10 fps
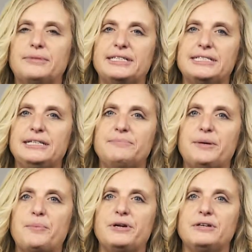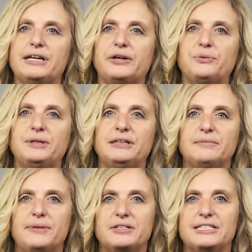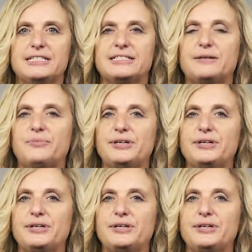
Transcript: My team member, Naomi Bautista,